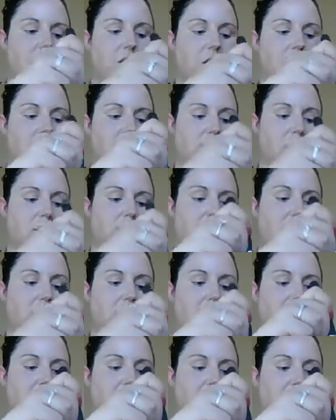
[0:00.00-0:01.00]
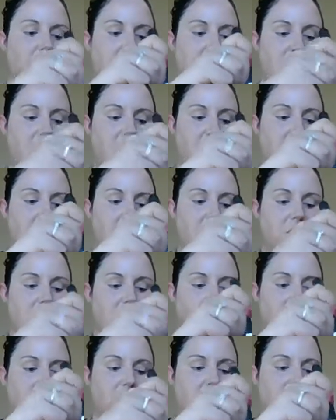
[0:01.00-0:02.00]
kind of like when you're doing like
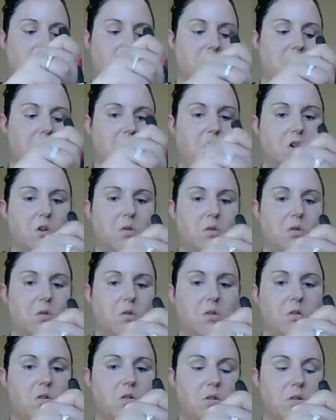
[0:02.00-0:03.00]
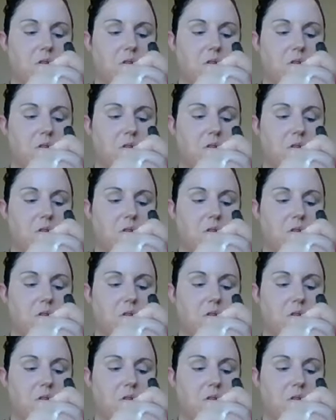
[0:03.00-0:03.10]
a mineral